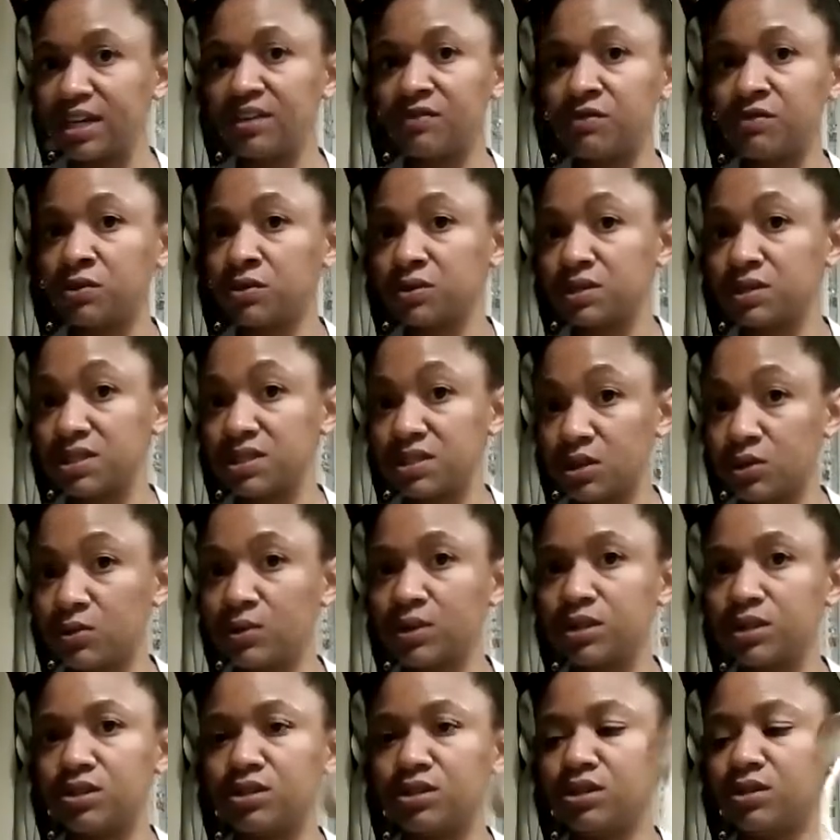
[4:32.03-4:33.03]
If you're a
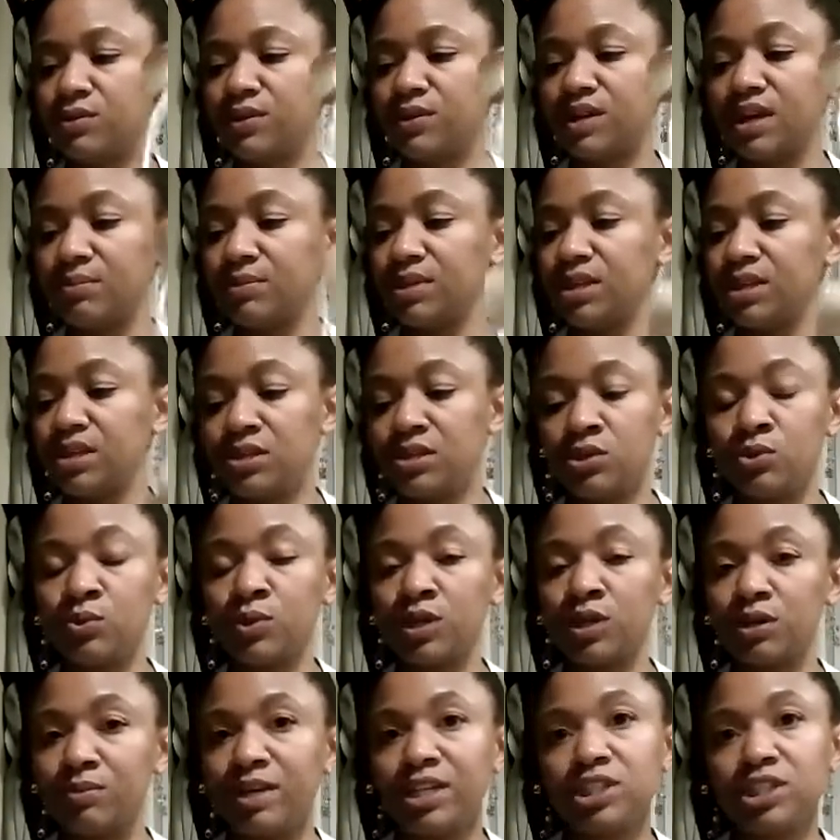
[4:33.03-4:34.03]
sewer, you know what I mean. You
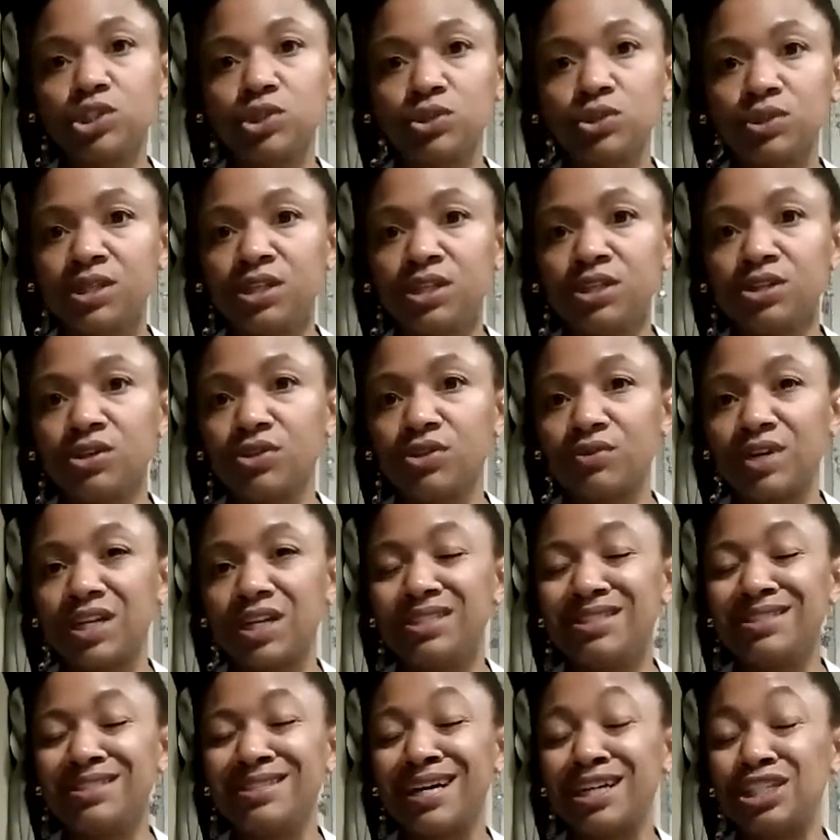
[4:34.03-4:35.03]
want to make sure that your
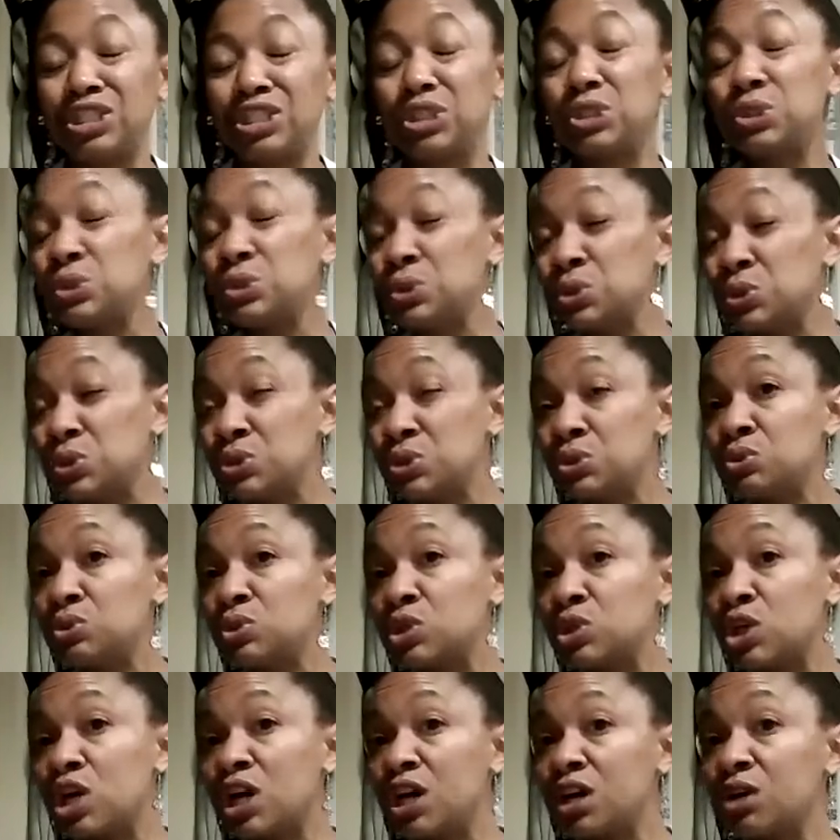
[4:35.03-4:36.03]
thread's not too
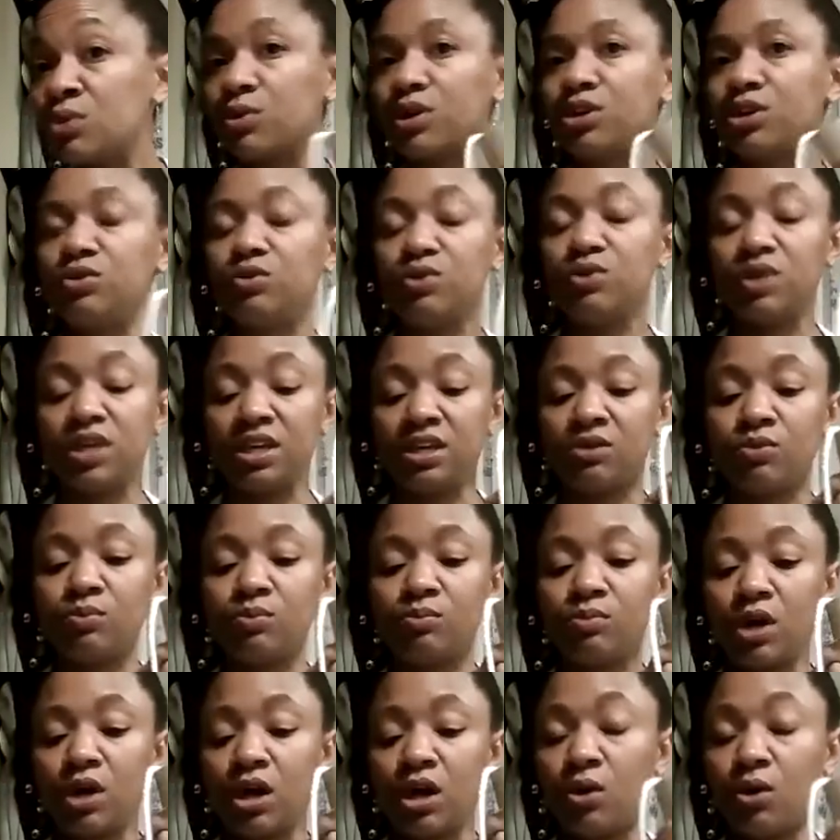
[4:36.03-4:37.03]
long where you can't
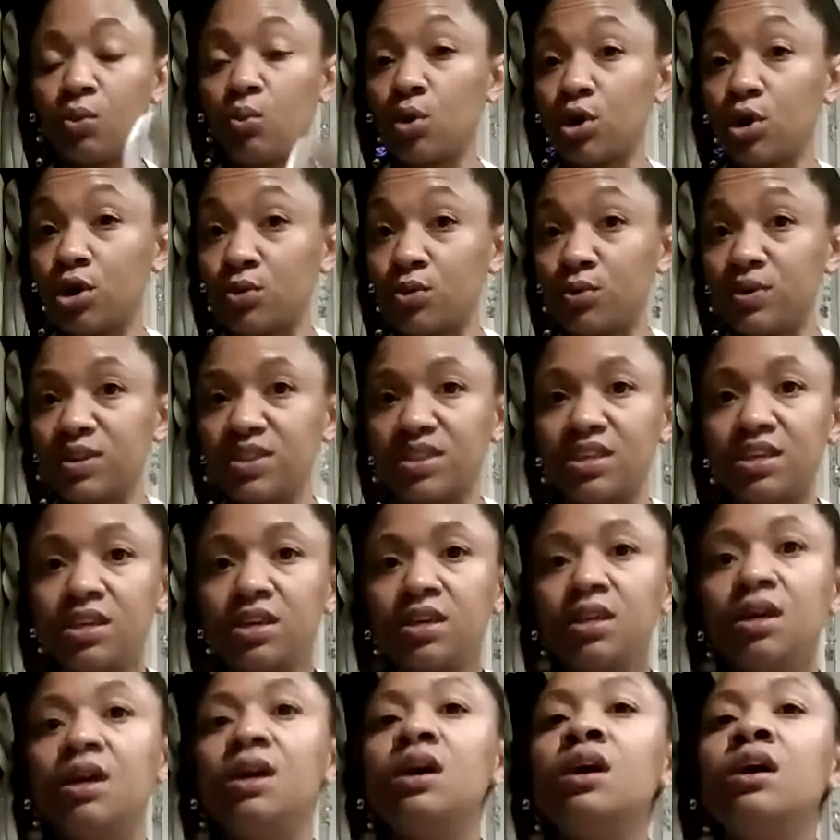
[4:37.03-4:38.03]
work with it,
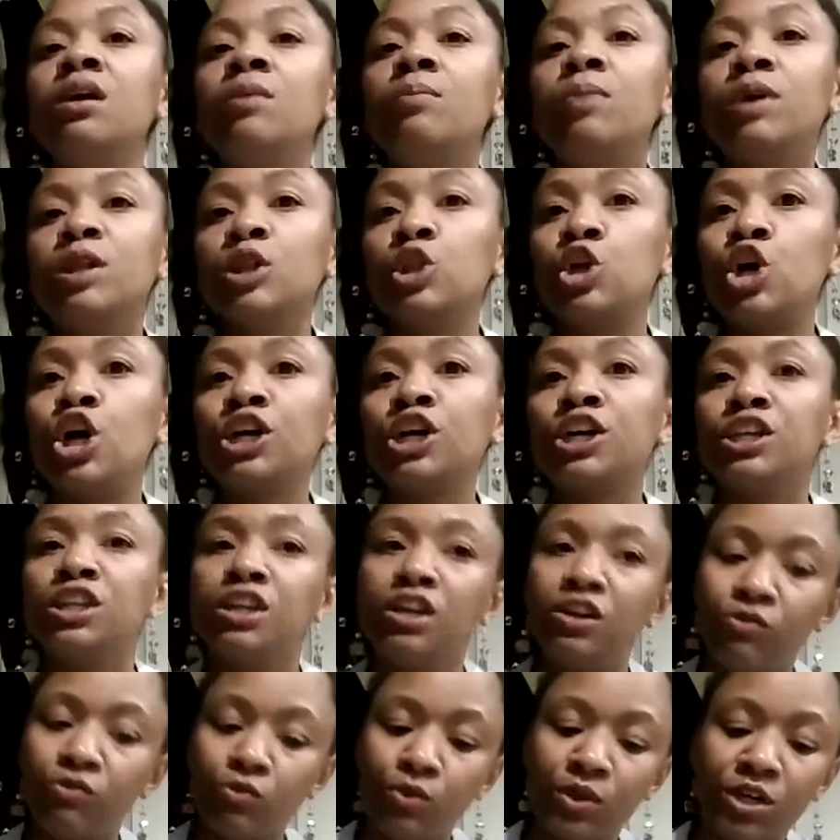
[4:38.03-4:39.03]
but long
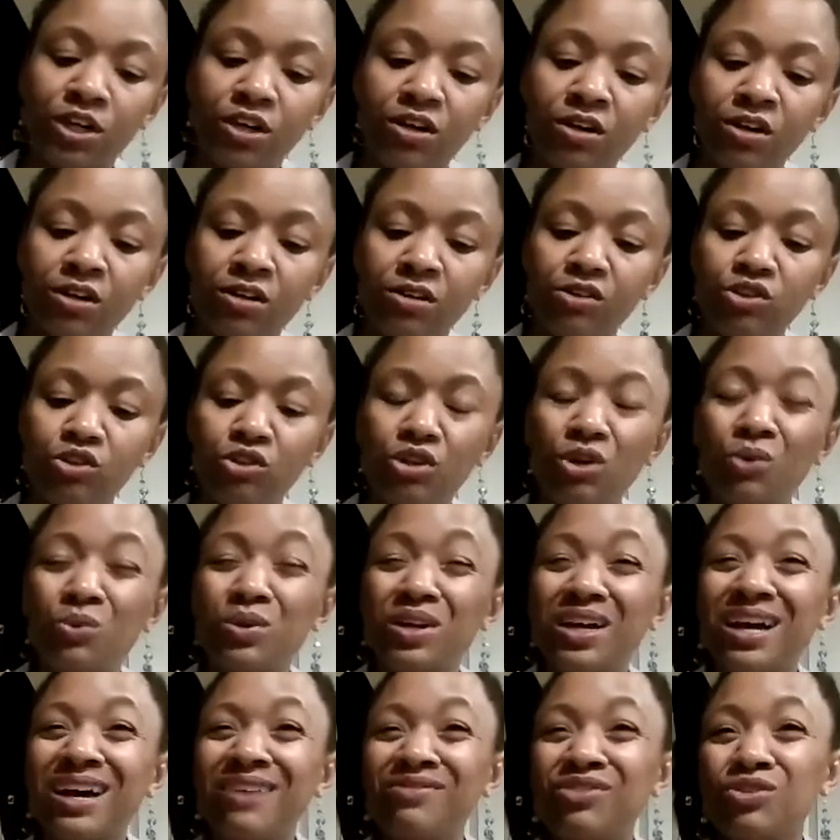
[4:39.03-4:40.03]
enough where you don't want
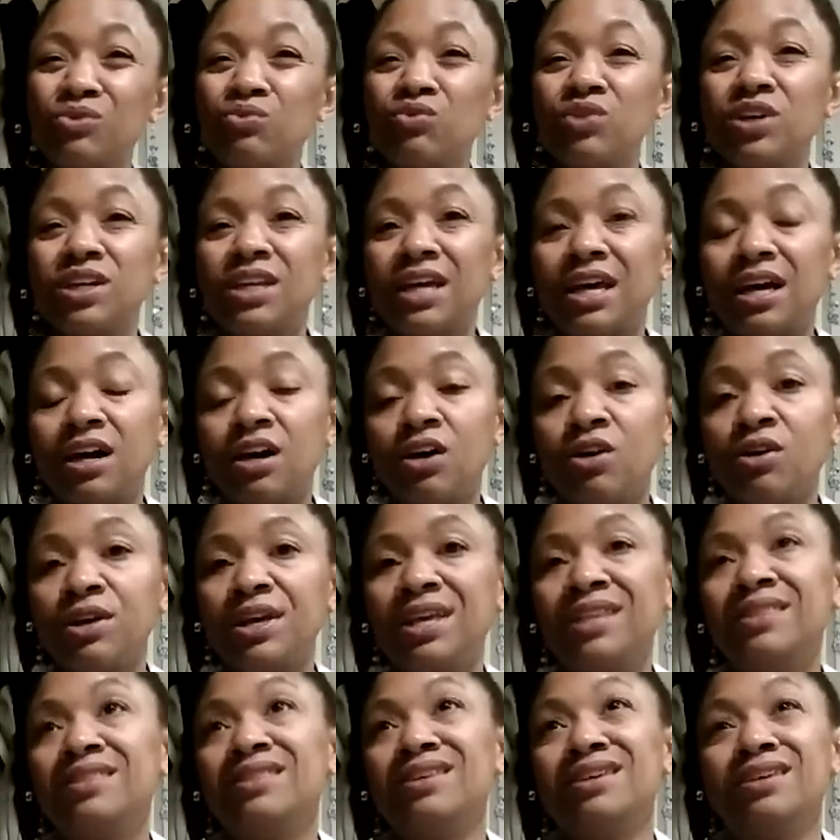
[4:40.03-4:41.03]
to have to run out
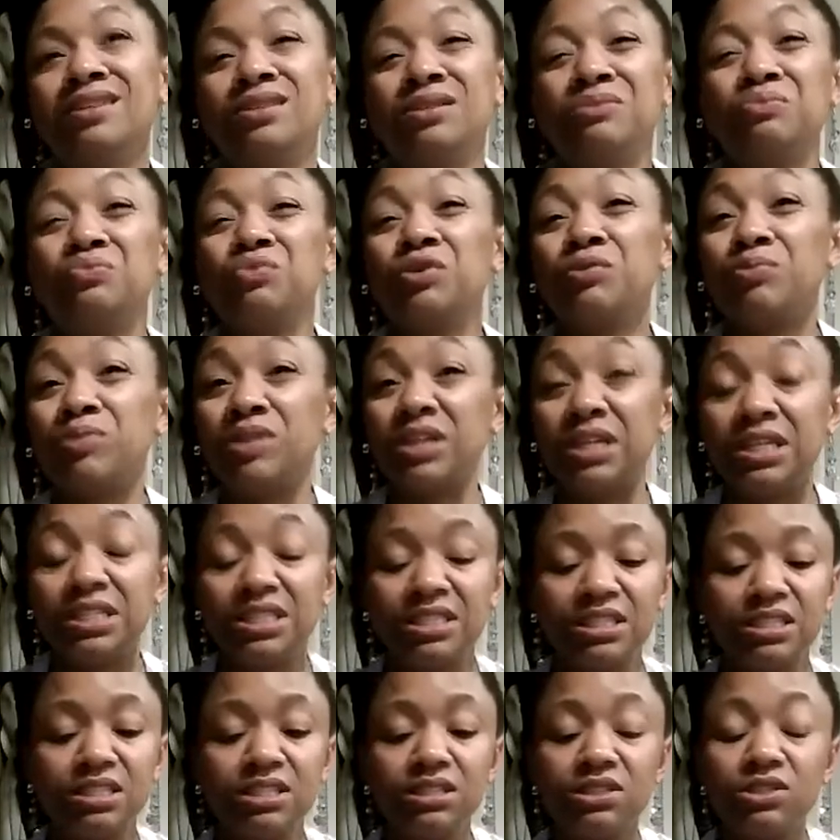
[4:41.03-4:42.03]
and then replace
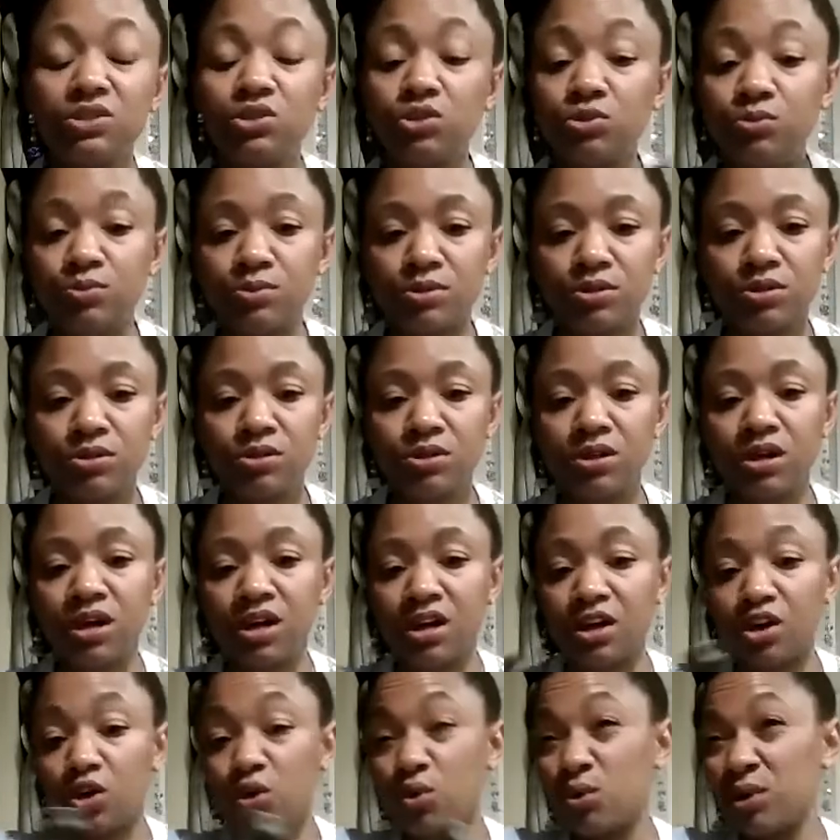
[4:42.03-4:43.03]
it super
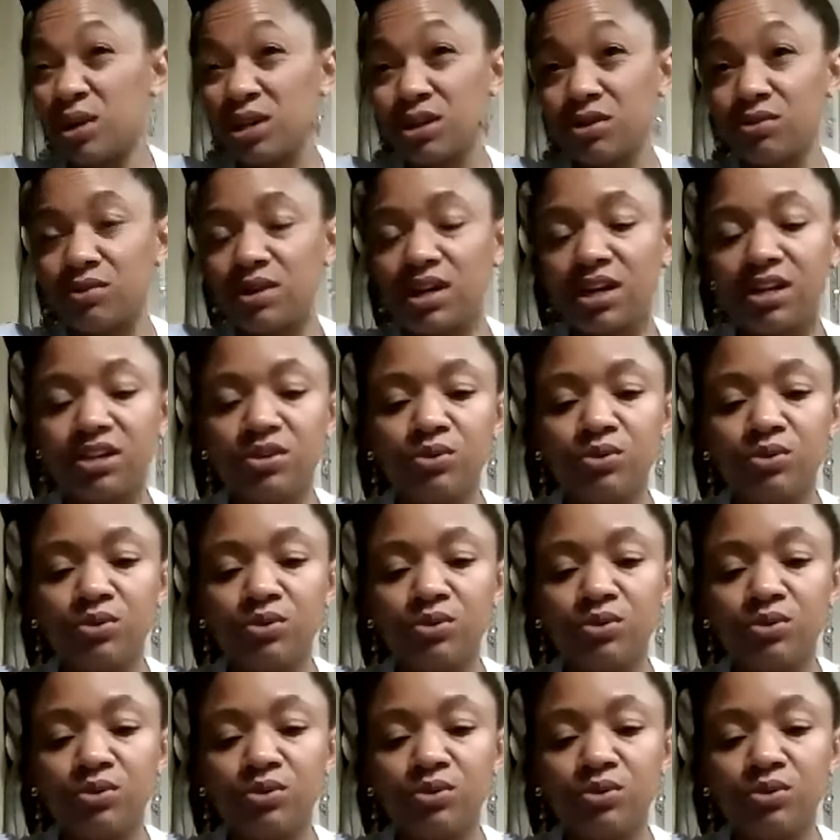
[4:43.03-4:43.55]
quick, right?